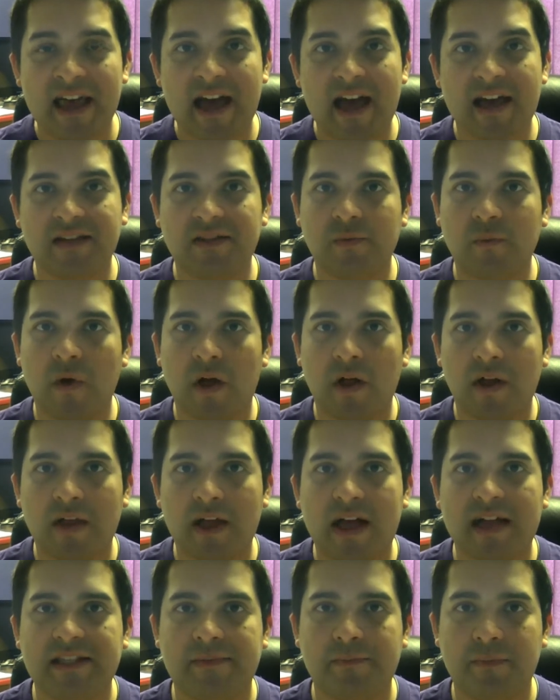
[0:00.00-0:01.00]
as well
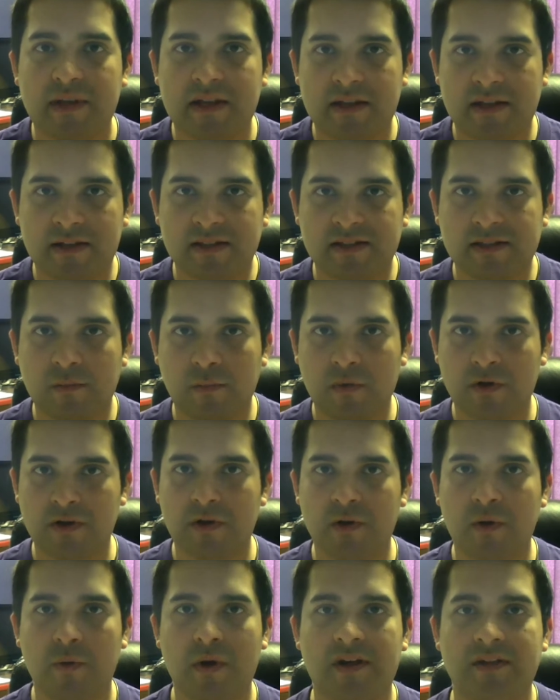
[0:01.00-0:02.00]
as being someone
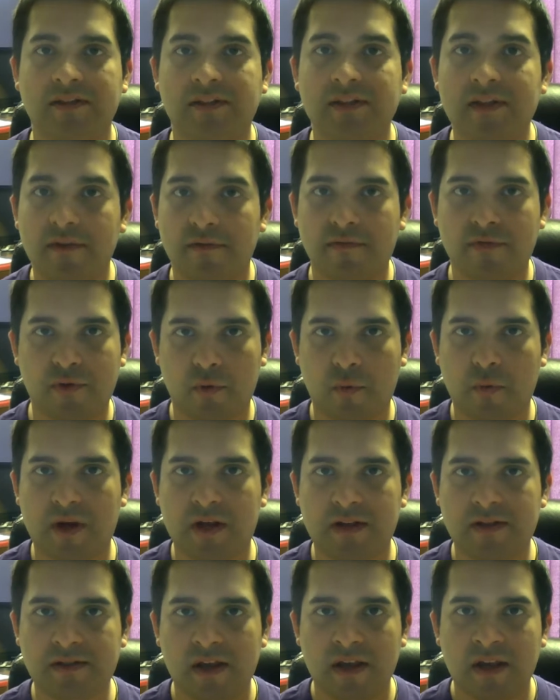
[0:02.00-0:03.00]
who has lived through
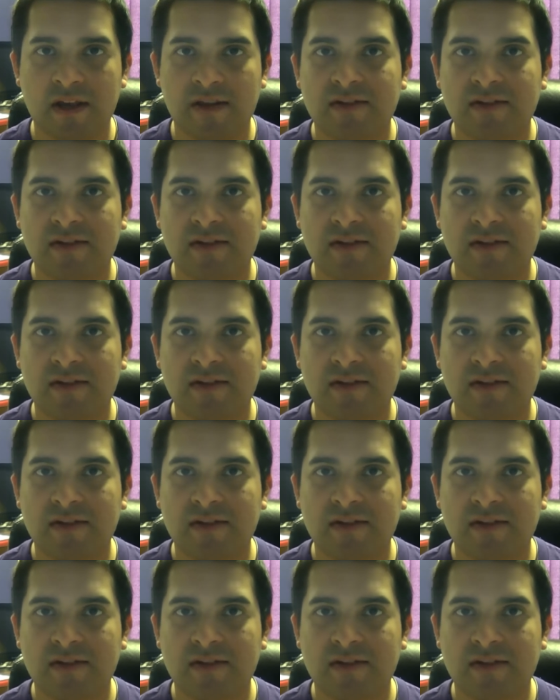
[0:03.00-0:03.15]
it.